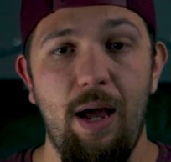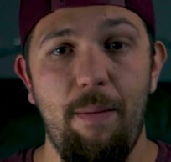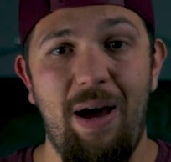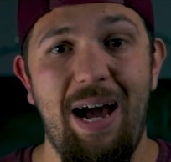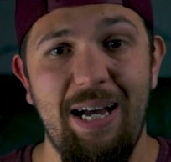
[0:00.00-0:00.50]

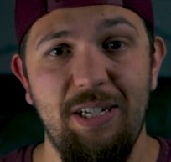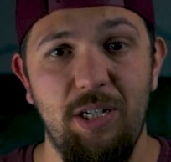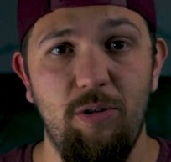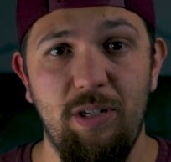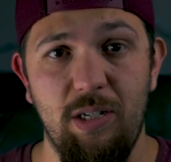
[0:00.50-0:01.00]
My
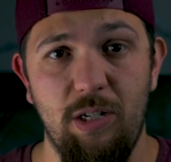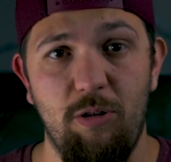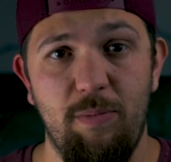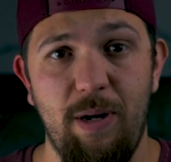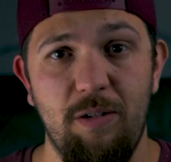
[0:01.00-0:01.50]
ISO is as
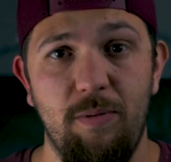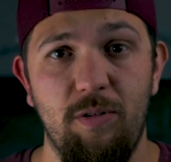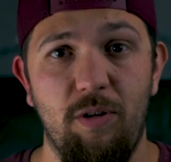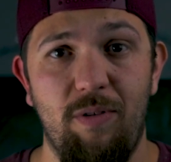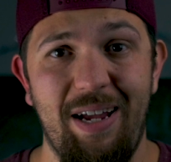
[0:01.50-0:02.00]
low as possible,
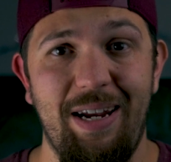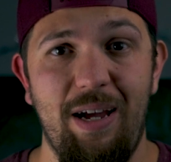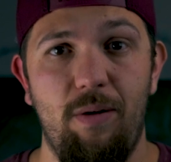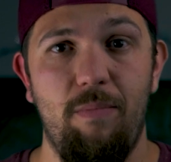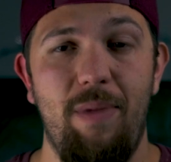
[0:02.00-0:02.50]
so right
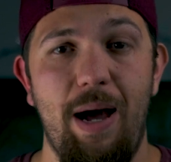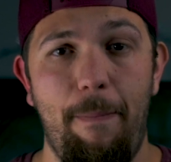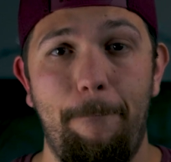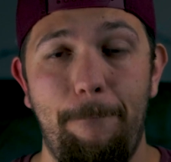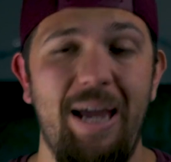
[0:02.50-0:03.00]
now my
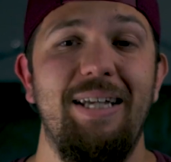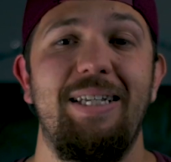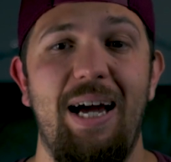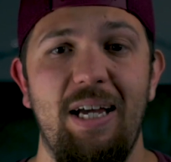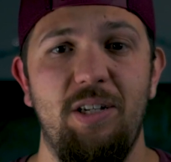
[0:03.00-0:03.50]
base
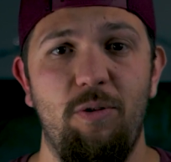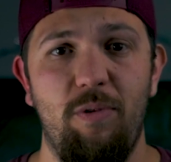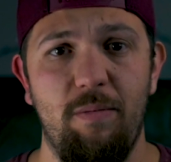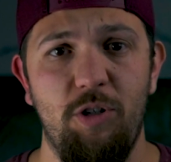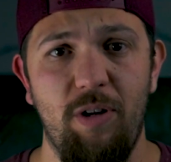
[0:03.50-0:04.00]
ISO
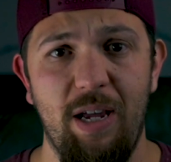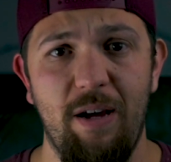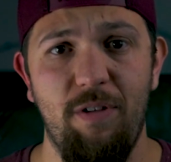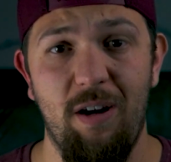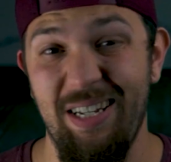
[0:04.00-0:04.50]
when I'm shooting
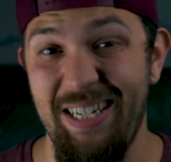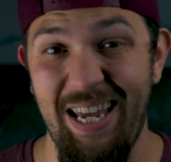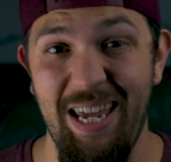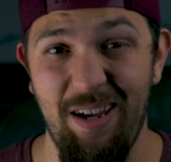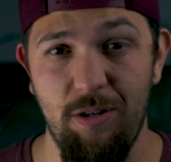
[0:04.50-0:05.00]
F-Log is
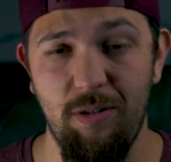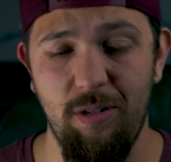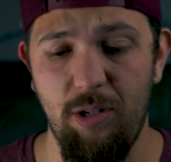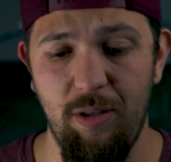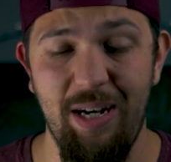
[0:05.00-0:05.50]

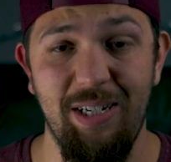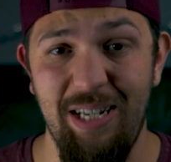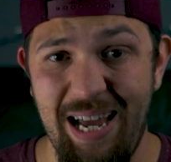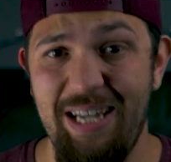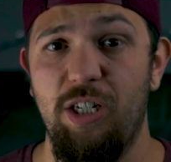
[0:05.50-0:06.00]
800, so that is
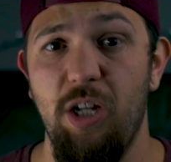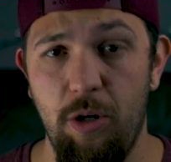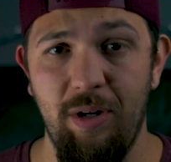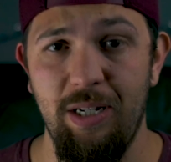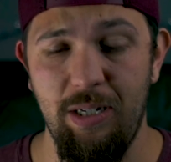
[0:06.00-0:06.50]
as
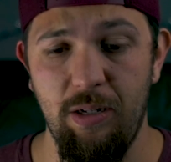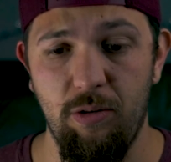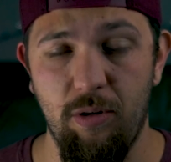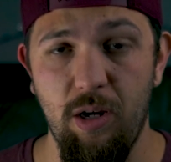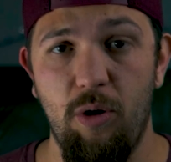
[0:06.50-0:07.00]
low as
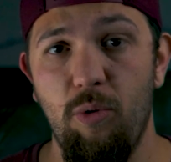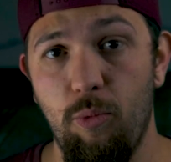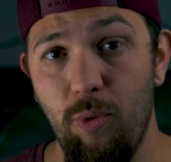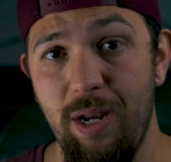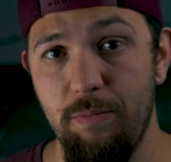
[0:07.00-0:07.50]
it'll go
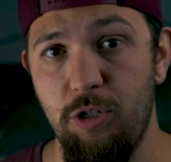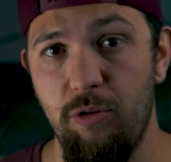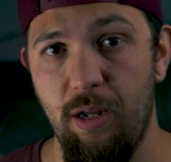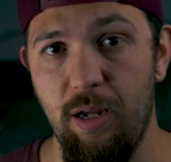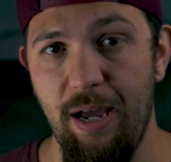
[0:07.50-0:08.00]
when I'm
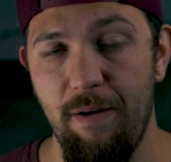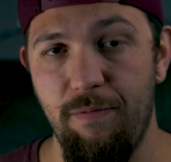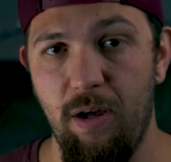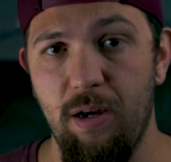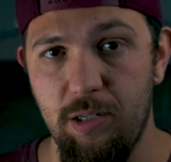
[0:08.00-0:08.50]
shooting
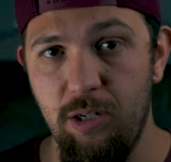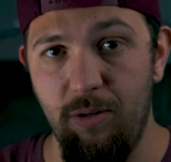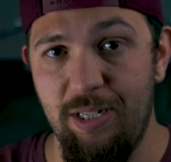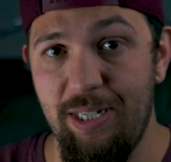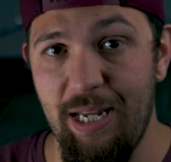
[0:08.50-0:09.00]
F-Log, so
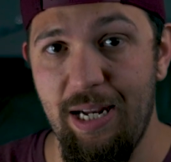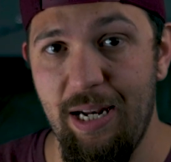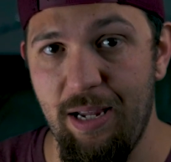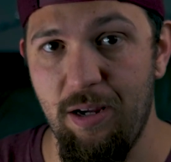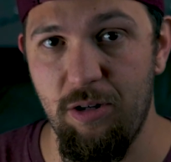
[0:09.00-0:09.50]
it's set at
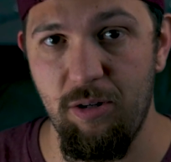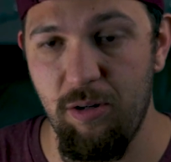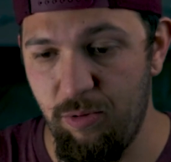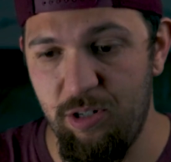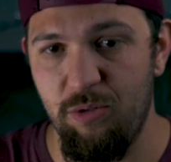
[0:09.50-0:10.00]

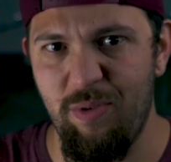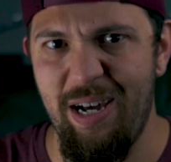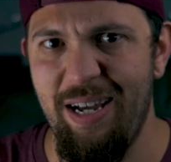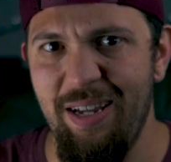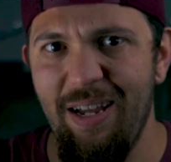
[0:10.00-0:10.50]
800, which is
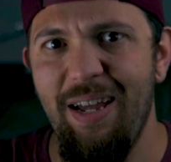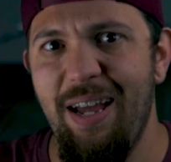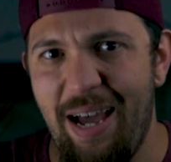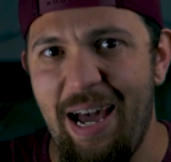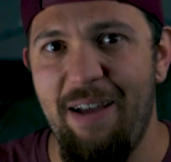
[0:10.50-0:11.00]
why
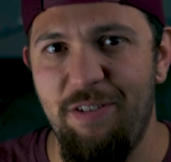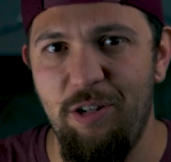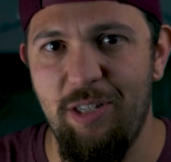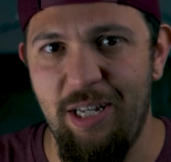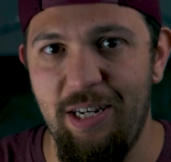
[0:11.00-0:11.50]
I have to
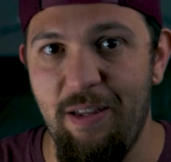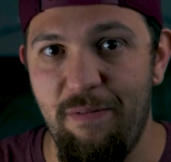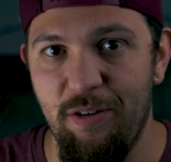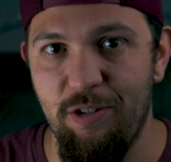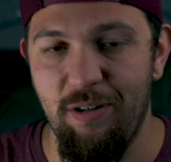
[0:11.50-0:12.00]
use the ND
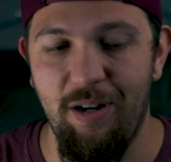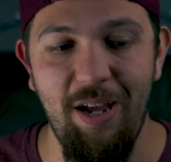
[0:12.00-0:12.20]
filter